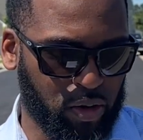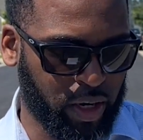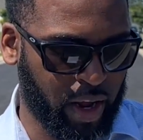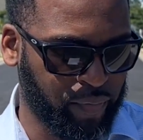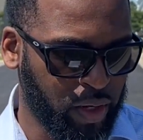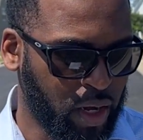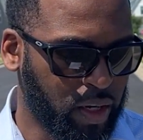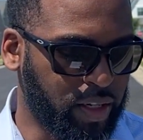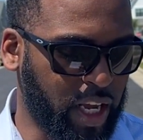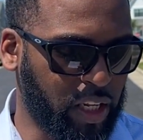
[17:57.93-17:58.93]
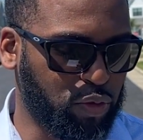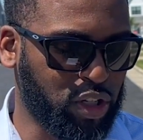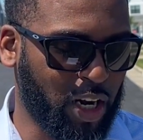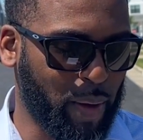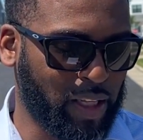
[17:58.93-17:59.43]
Okay, then if you
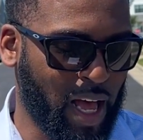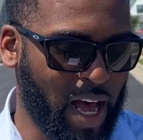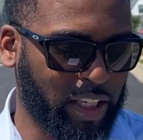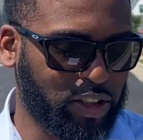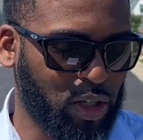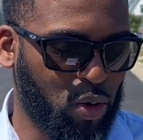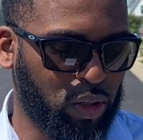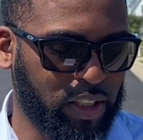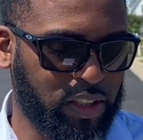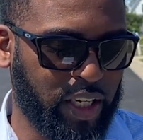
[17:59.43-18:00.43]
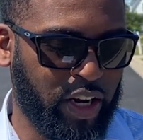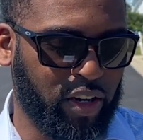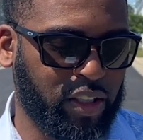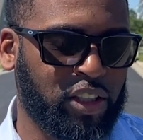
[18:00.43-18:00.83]
talk about the highest sold listing here in this